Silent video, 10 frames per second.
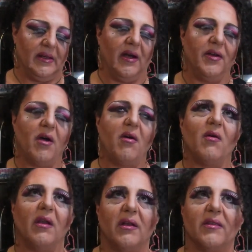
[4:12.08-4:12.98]
Now I
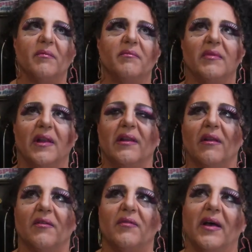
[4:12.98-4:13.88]
know a lot of
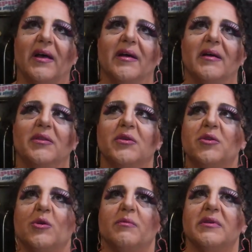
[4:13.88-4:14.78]

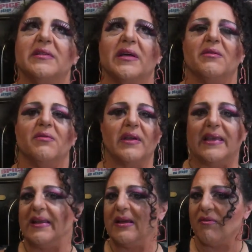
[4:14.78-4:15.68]
YouTubers are
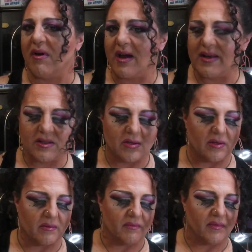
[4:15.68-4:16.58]
getting right
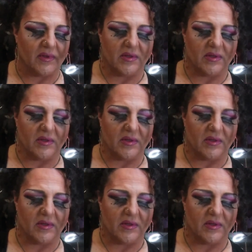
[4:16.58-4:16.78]
into the